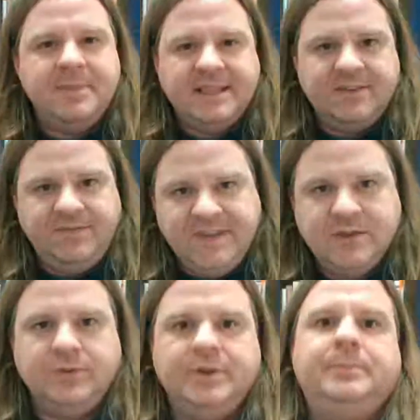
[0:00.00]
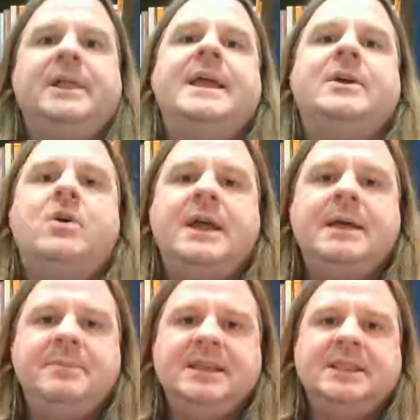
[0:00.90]
mean the field they're playing on.
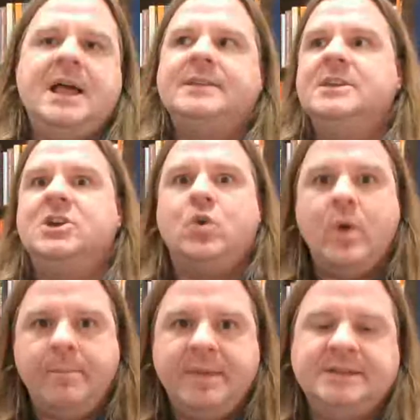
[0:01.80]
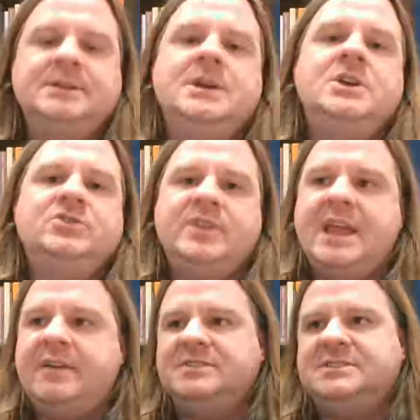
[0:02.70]
I mean like the equipment. Do they
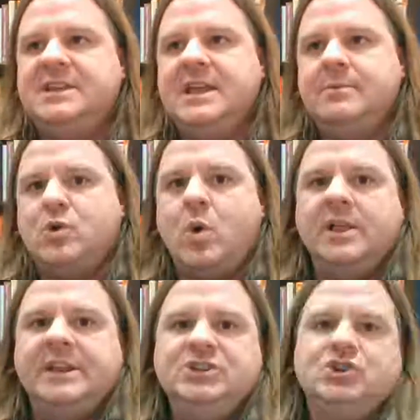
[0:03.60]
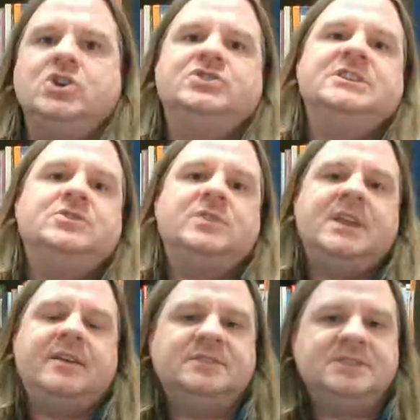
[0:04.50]
have the same quality jerseys? Do they
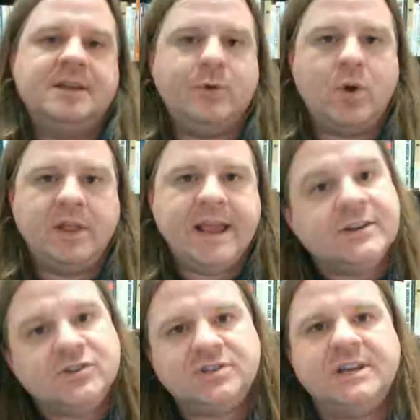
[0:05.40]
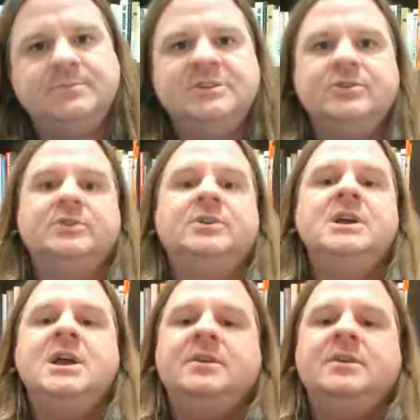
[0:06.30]
have the same quality exercise material?